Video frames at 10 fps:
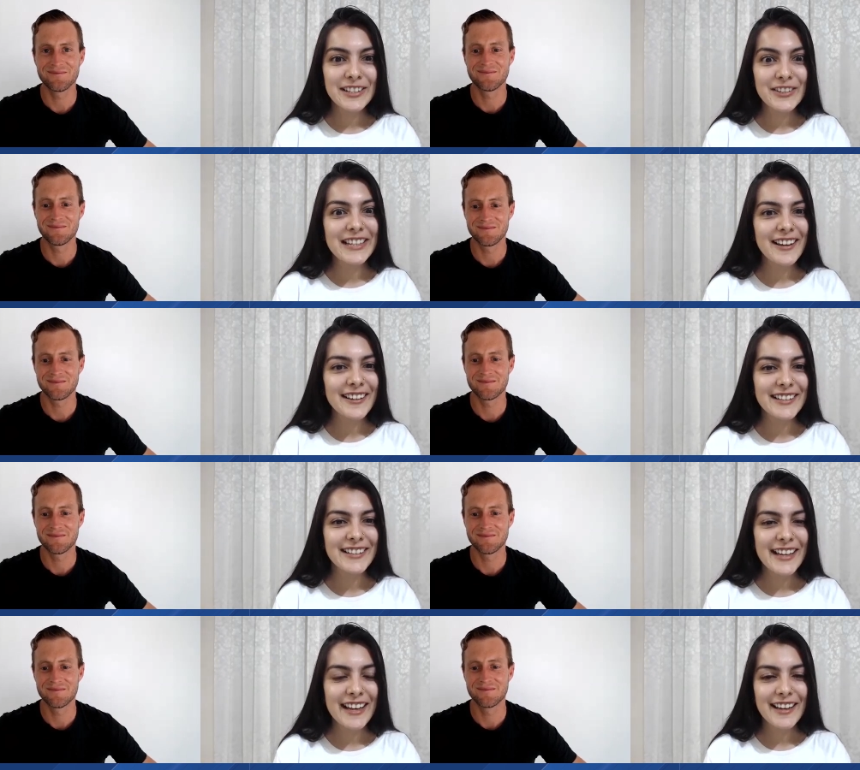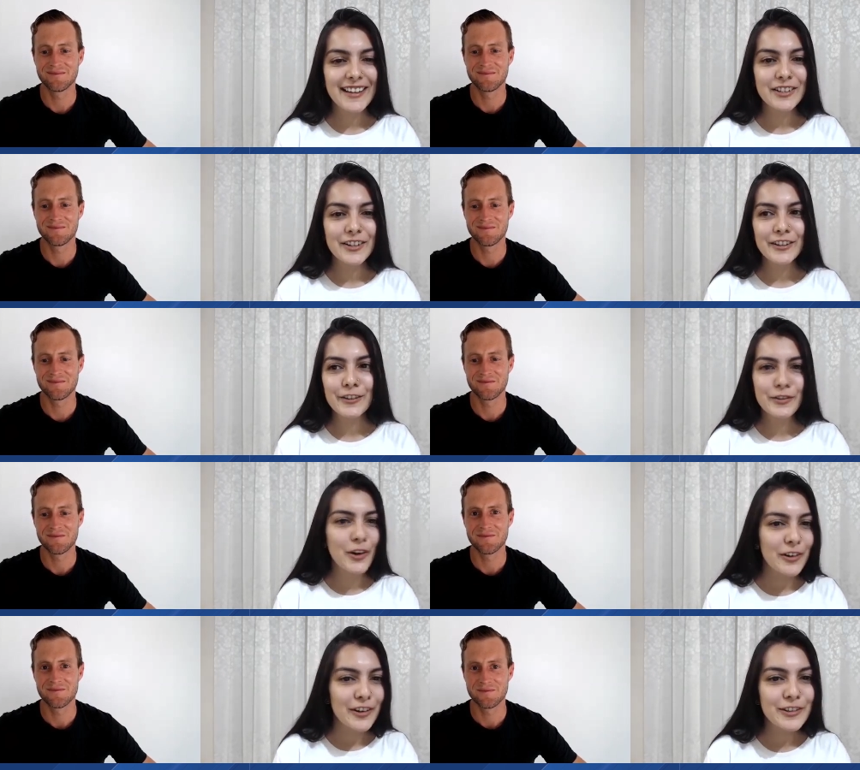Speaker 1: you started, and uh, you've
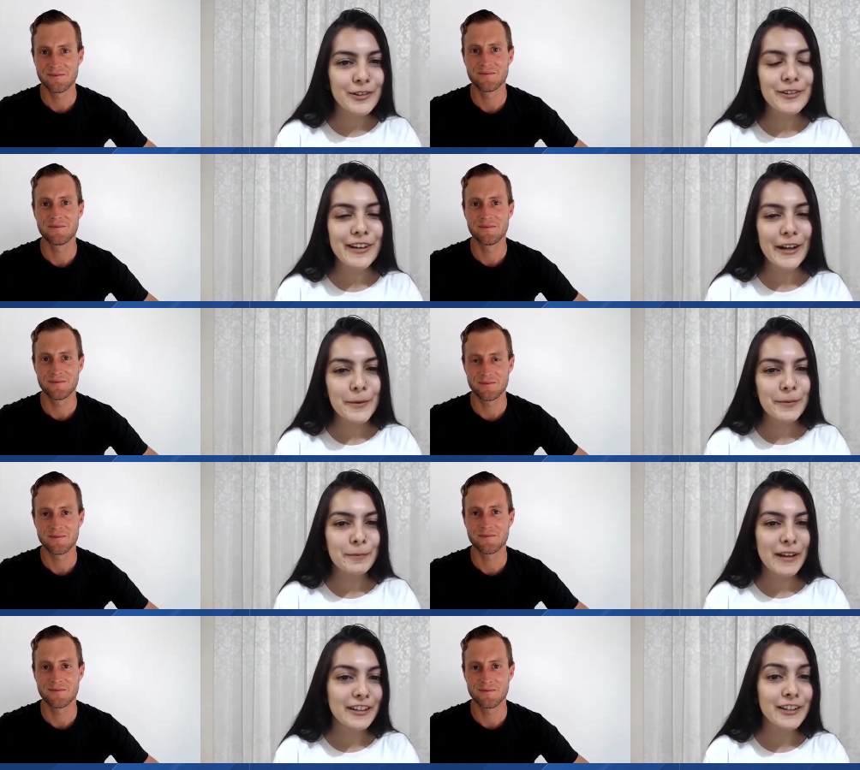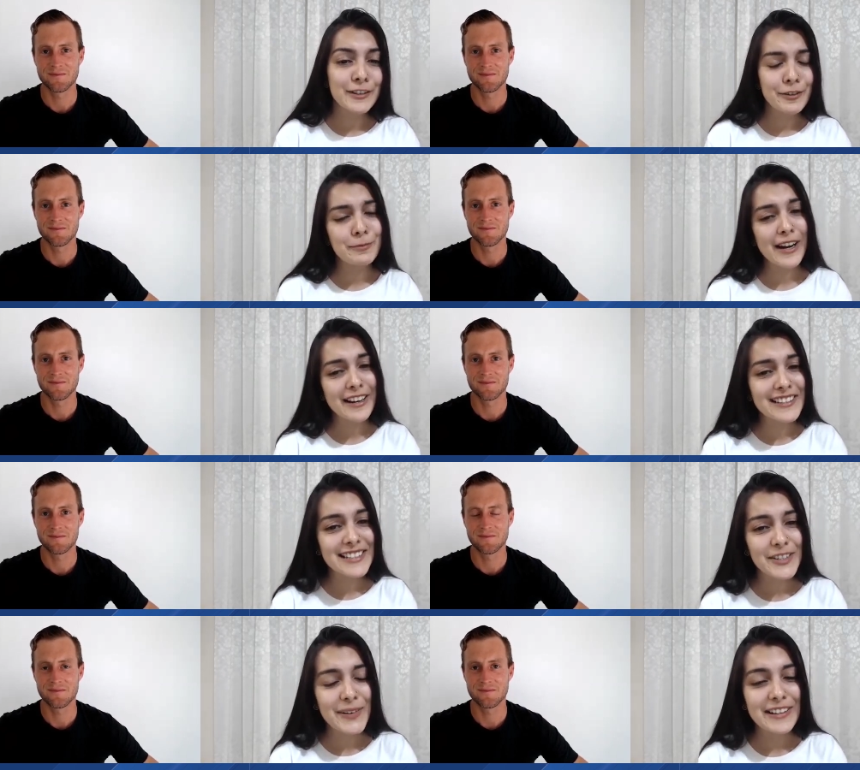gone on to help many different brands
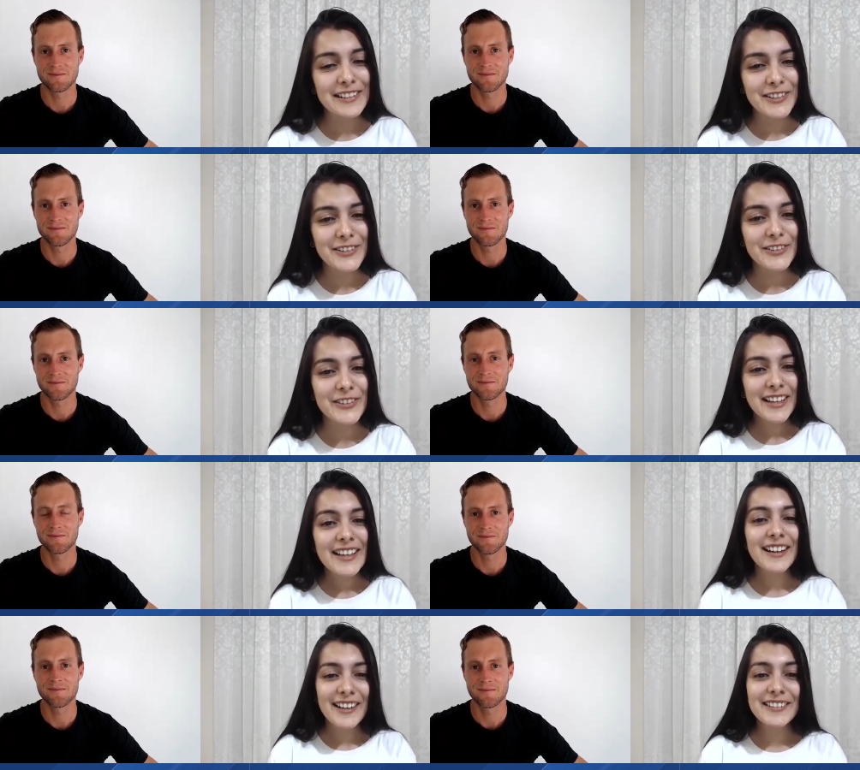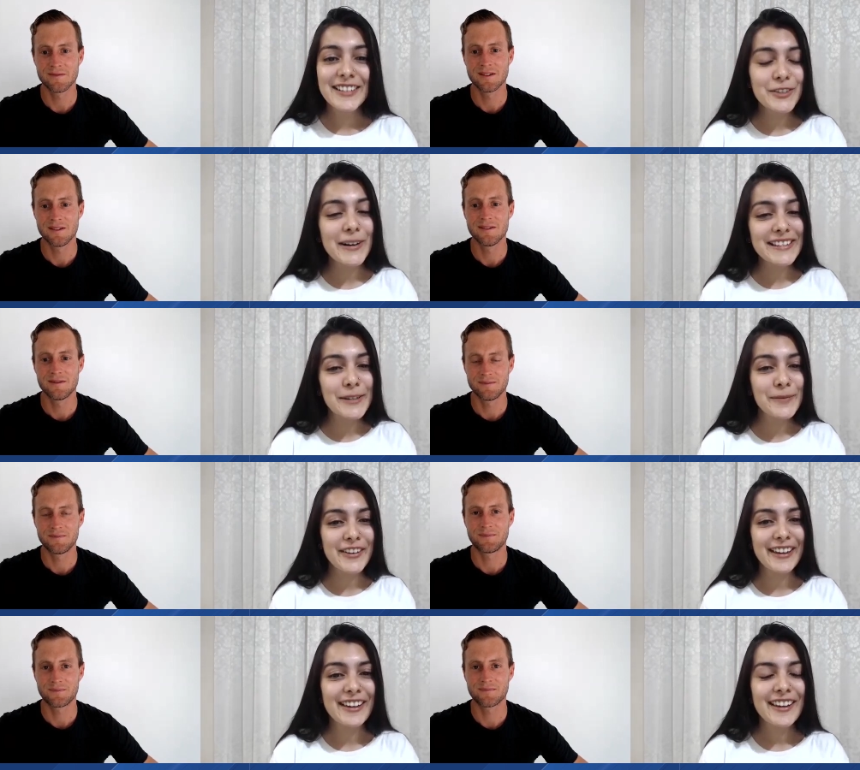as well. So uh, that's quite
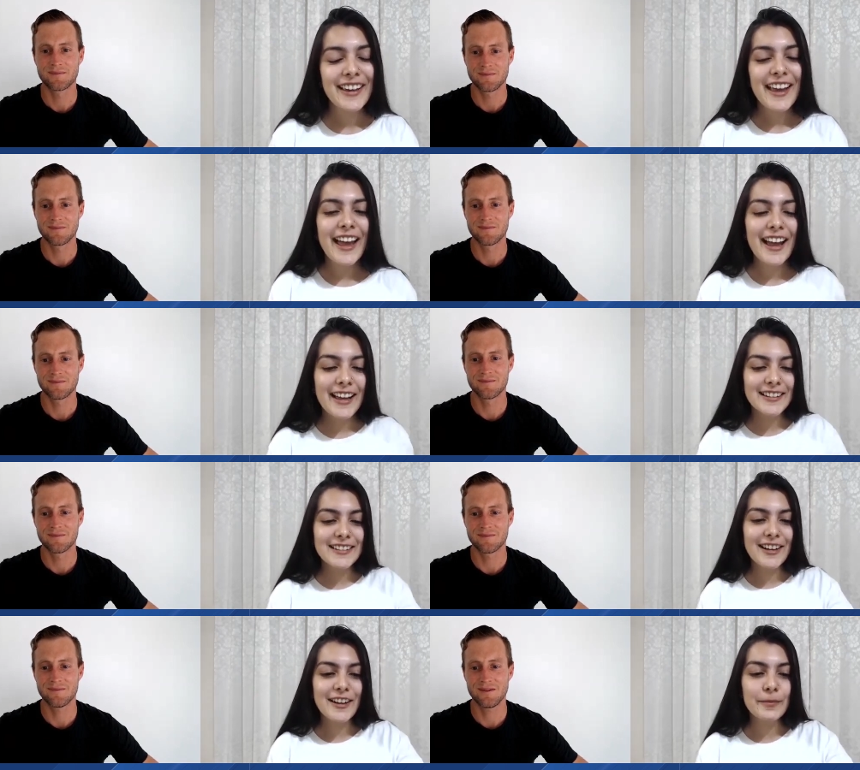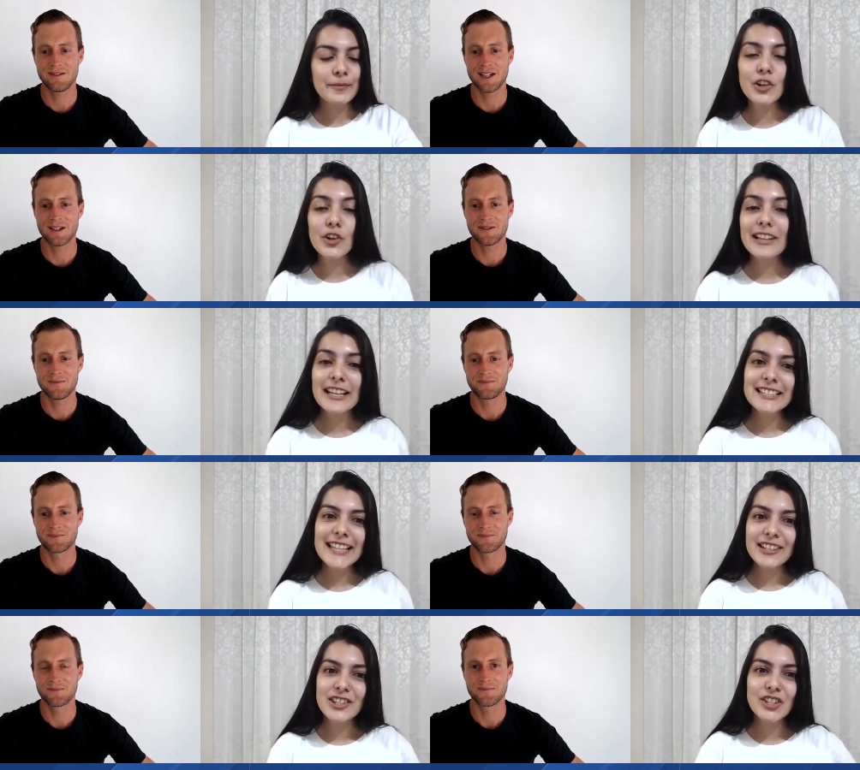something. And um, so let's
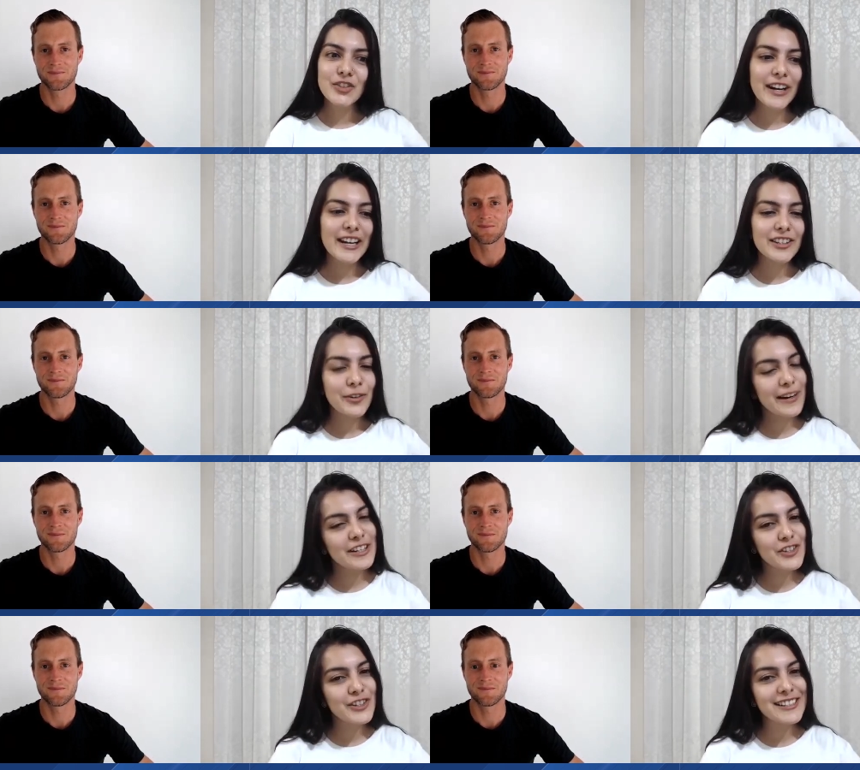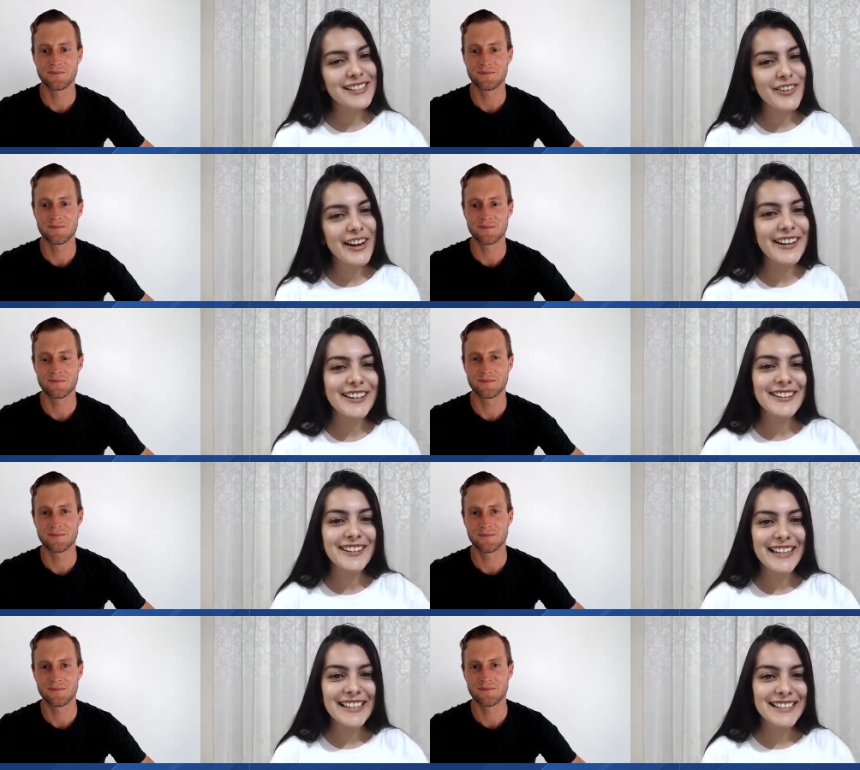get straight to the questions, Ryan.
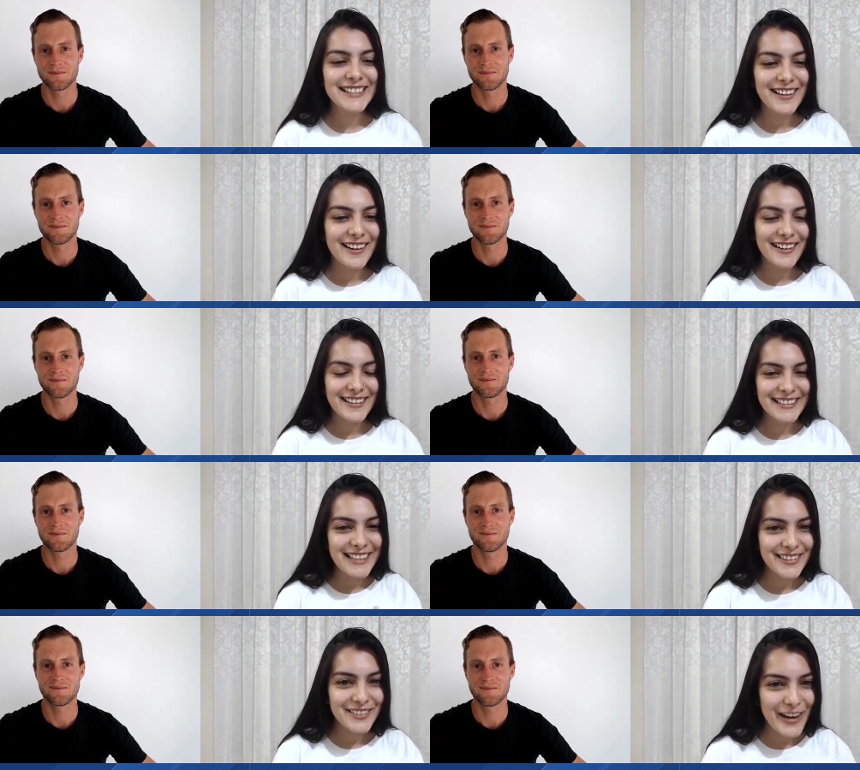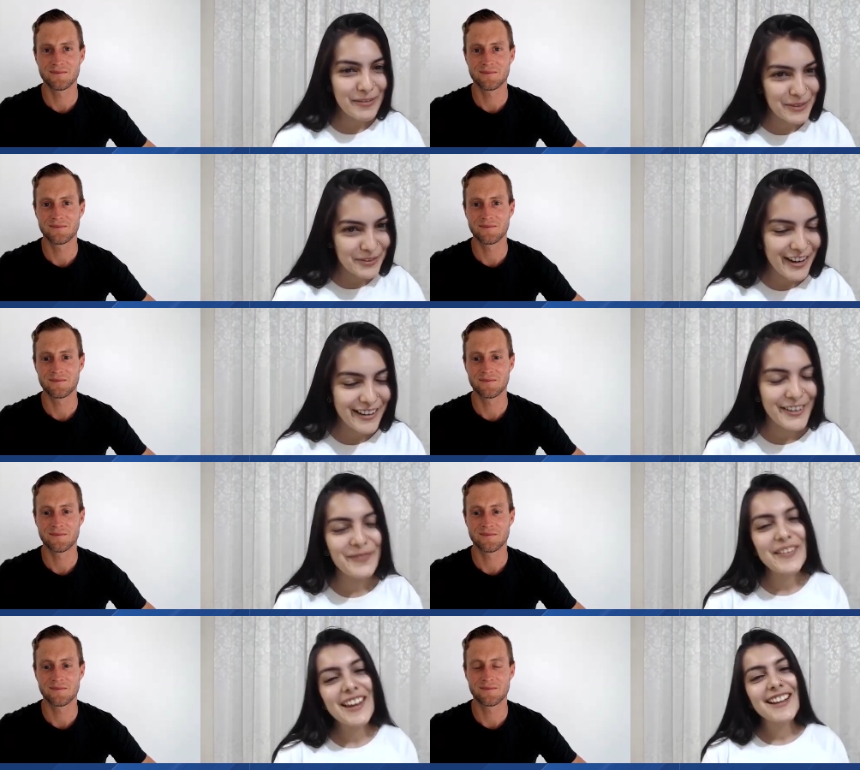Let's uh, start the rapid
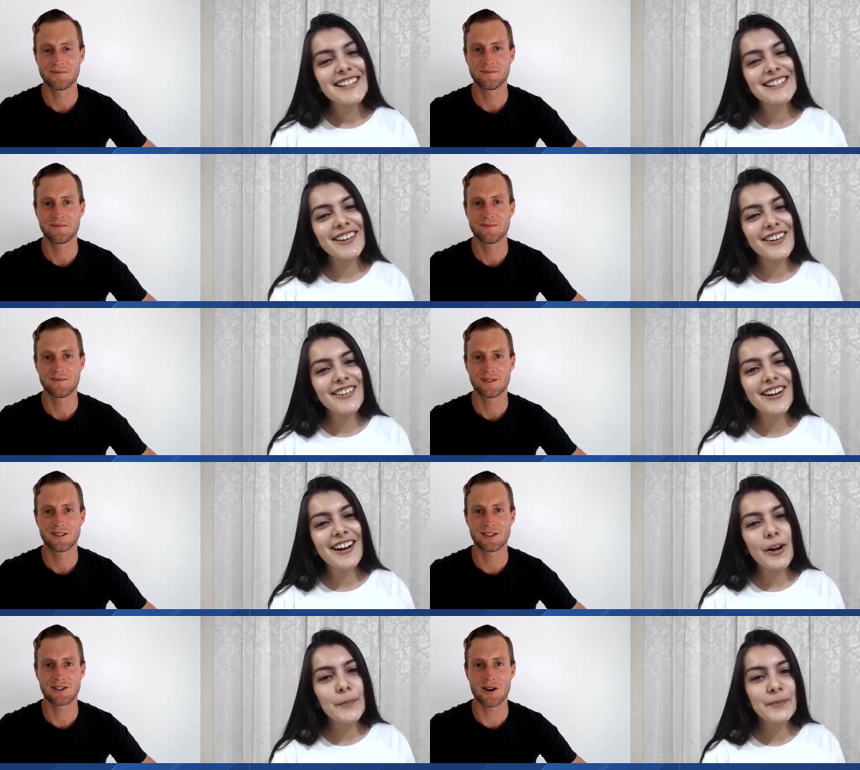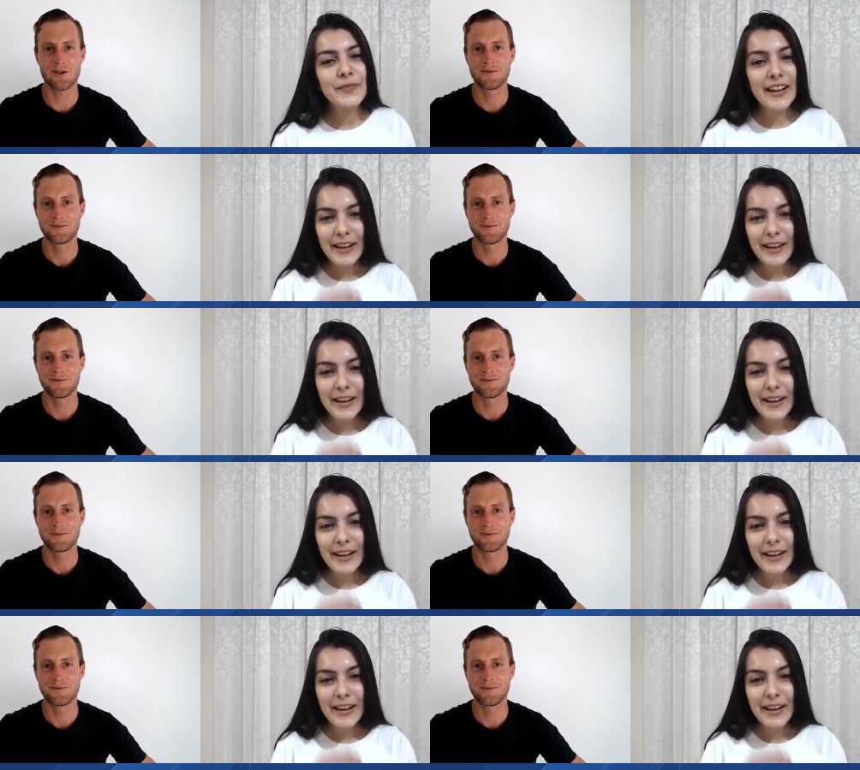fire. So, um,